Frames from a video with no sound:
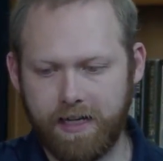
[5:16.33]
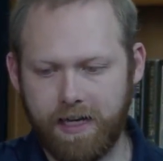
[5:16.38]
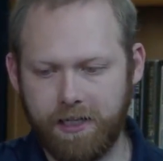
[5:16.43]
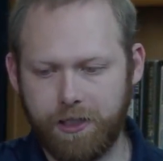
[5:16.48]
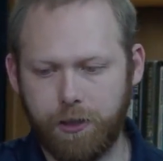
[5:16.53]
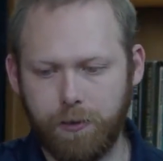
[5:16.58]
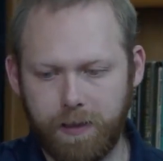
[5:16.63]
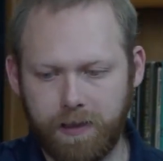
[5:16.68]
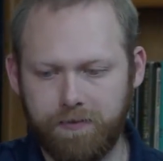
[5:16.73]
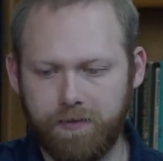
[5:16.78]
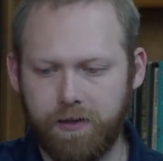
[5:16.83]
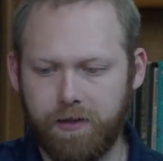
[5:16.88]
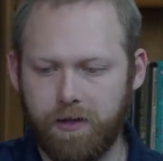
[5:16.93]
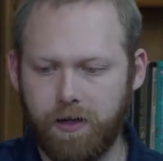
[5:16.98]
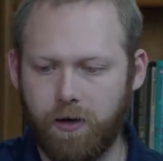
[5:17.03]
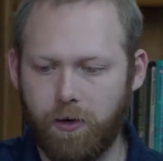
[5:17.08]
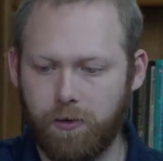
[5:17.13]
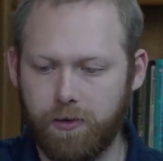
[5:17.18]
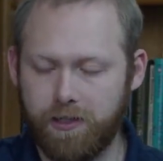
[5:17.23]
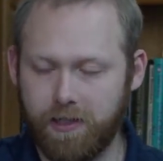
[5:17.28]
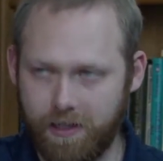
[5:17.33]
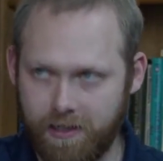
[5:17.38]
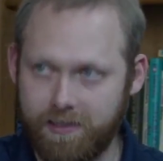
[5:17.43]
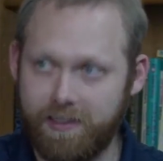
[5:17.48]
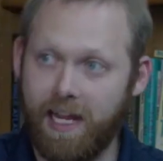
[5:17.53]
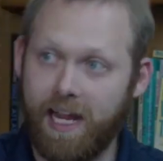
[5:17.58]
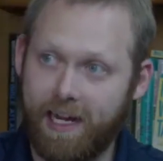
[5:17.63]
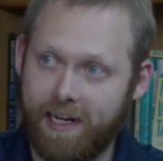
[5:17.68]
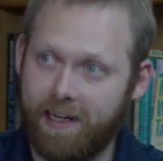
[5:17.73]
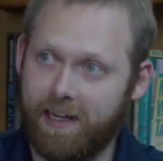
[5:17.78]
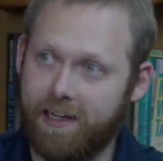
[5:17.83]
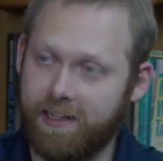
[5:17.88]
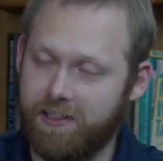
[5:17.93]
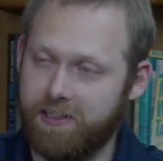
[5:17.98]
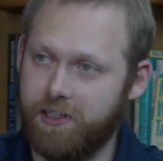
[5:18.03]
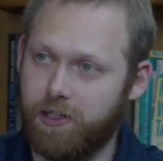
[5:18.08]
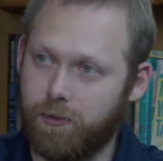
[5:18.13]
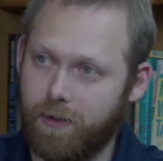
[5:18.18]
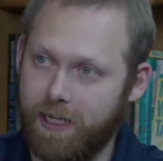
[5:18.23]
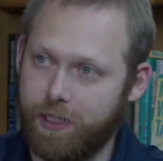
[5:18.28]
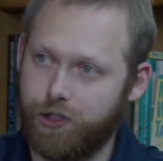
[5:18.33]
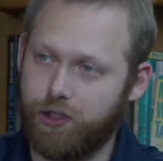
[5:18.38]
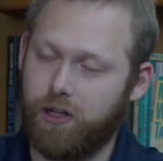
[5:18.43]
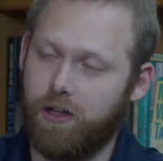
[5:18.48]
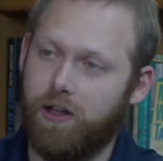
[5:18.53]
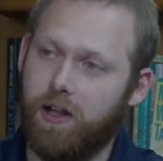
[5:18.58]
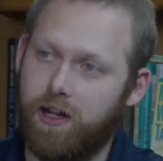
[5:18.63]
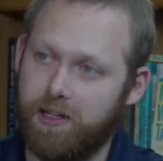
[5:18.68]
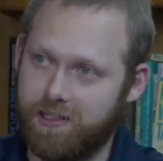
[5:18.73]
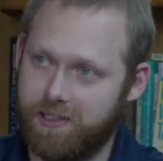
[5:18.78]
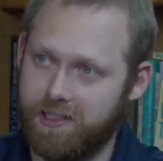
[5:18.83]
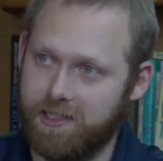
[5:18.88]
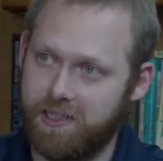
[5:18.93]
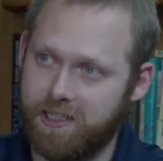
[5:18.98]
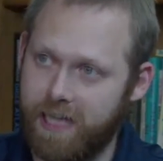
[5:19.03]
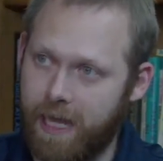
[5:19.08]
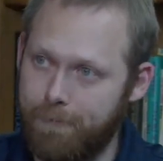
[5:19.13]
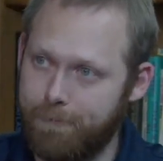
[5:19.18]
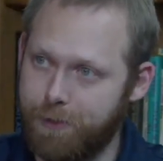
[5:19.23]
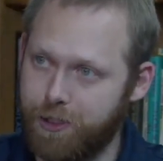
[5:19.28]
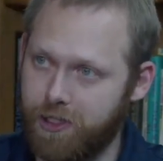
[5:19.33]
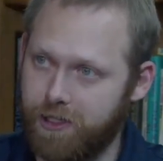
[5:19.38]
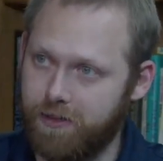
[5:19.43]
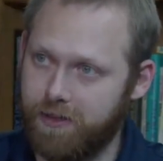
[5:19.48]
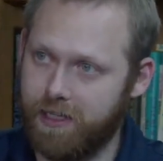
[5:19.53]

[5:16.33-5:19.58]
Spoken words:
and you even note and take into consideration Allah's deception,